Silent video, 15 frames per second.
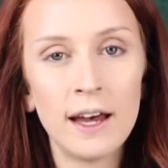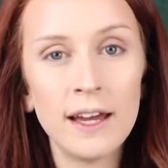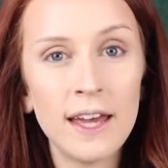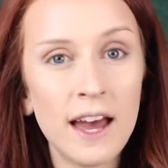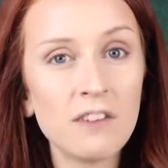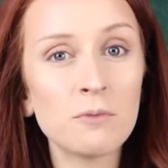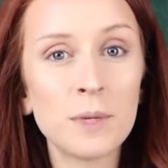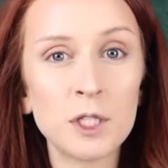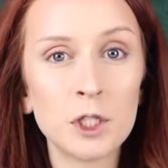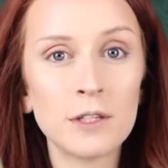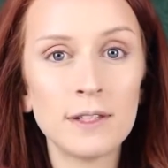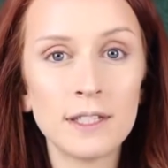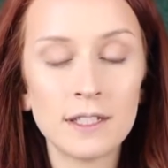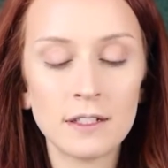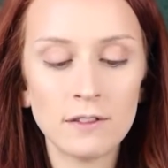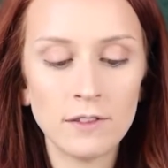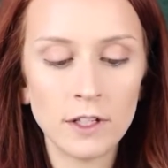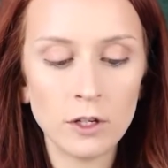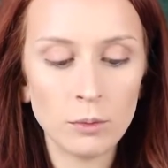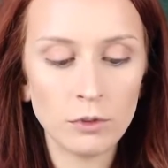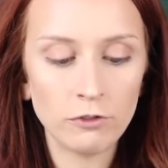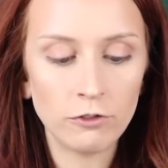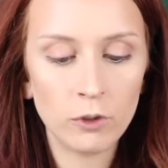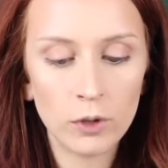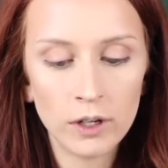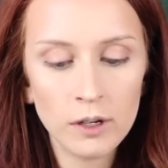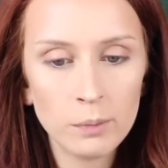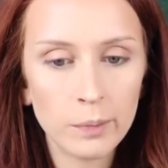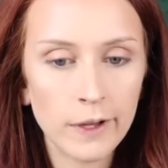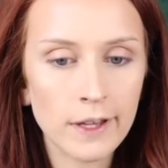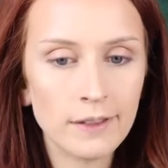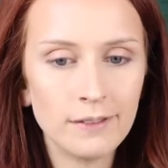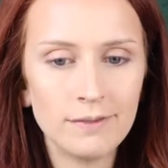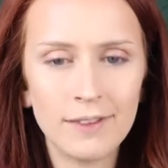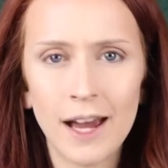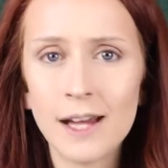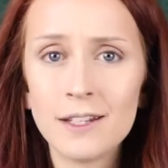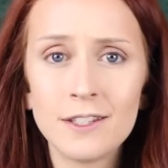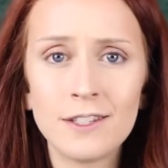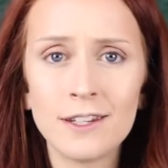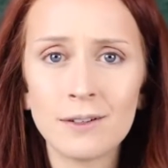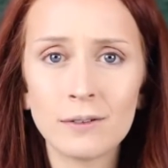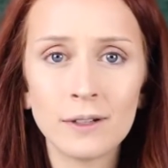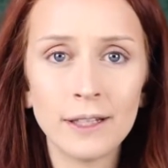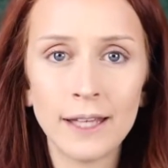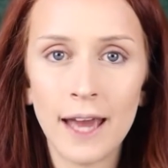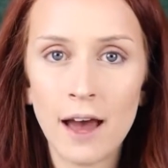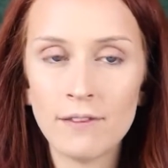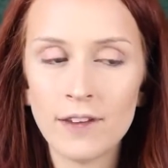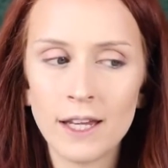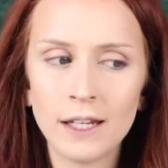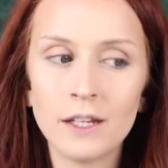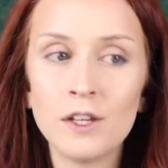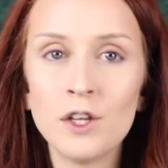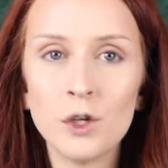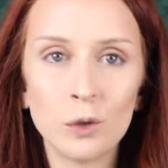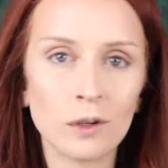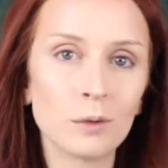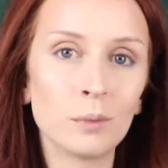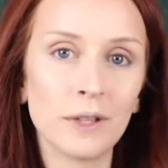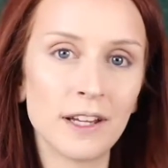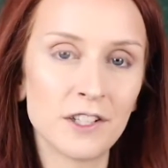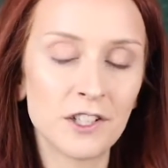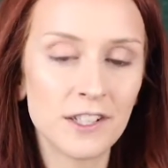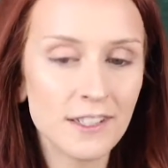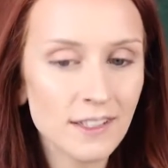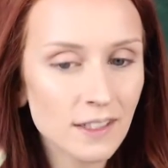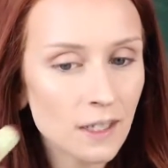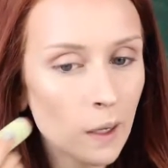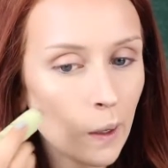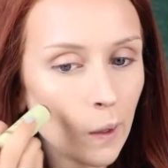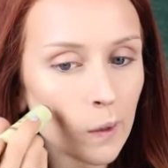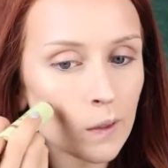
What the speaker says: I have mentioned these in a video before, but I didn't really have any newer blushes.